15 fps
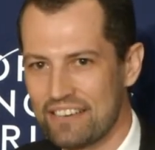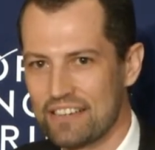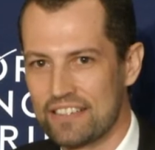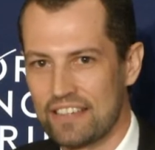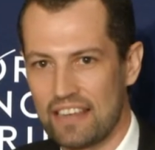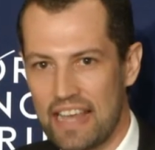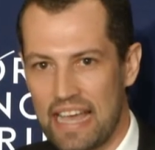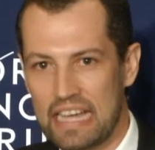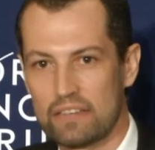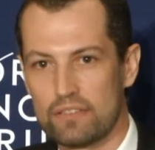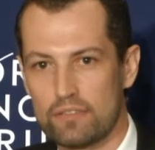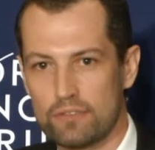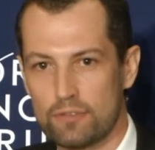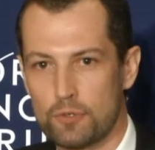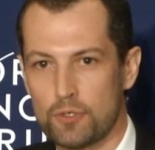is a lack of
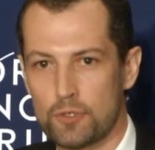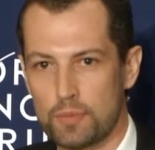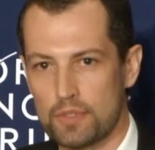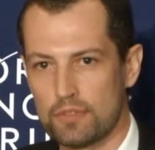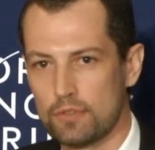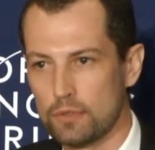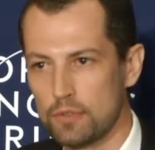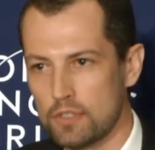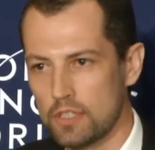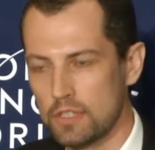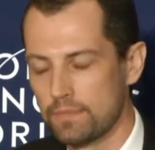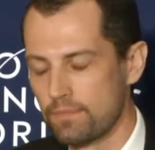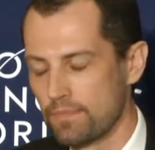enforcement of law.